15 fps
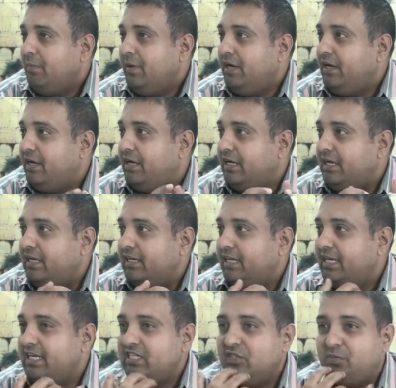but
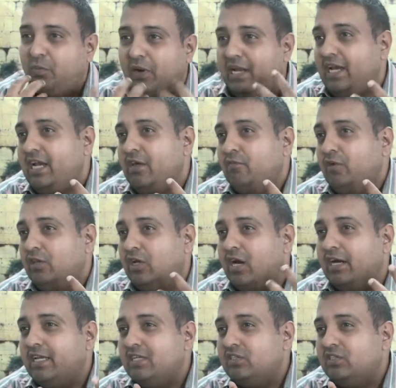he's pleading with God.